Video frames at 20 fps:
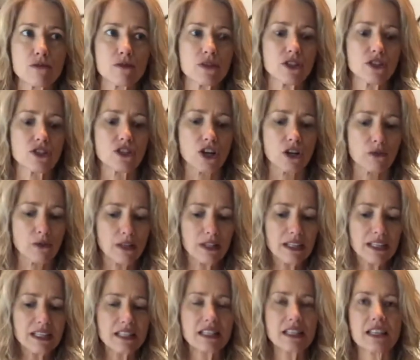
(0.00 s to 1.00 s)
to start
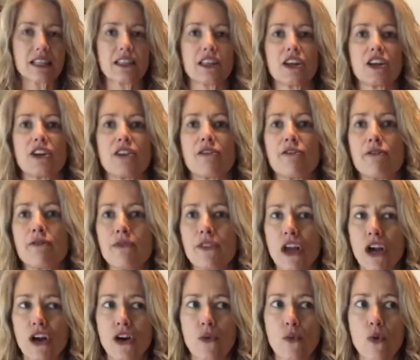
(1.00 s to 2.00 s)
releasing
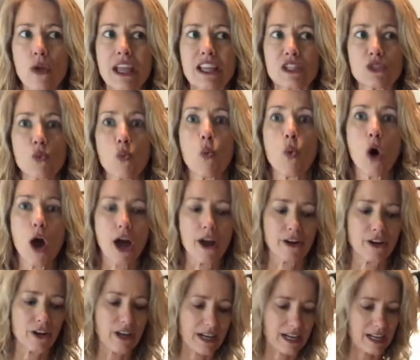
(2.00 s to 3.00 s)
its
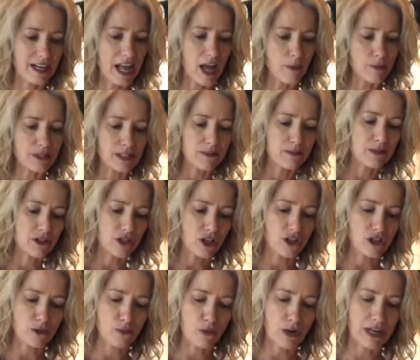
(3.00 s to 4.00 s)
water, and it helps them
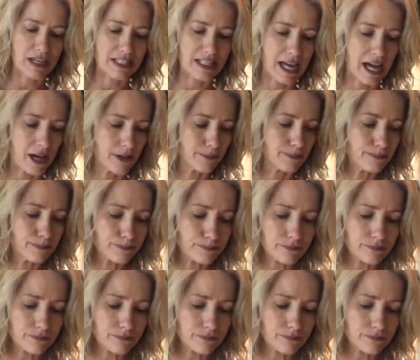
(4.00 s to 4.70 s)
start to break down.